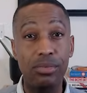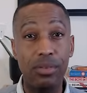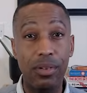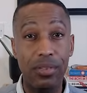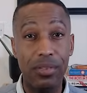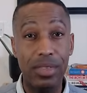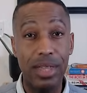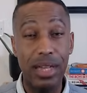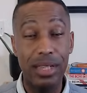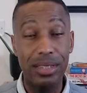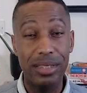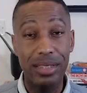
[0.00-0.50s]
whether
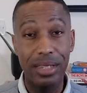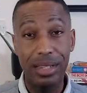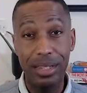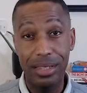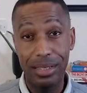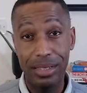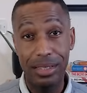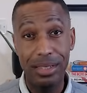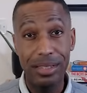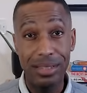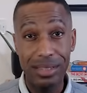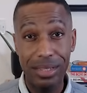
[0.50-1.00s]
that's
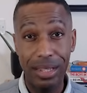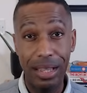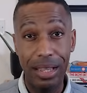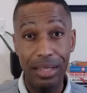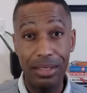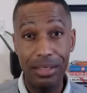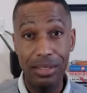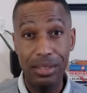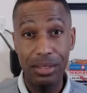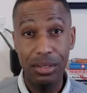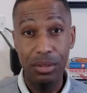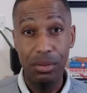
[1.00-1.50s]
in the
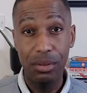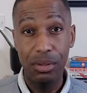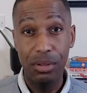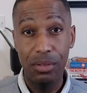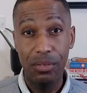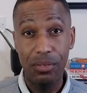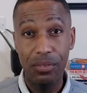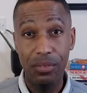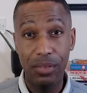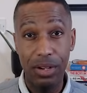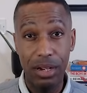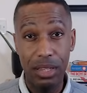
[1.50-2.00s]
stand,
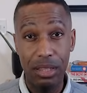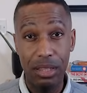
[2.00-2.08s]
by the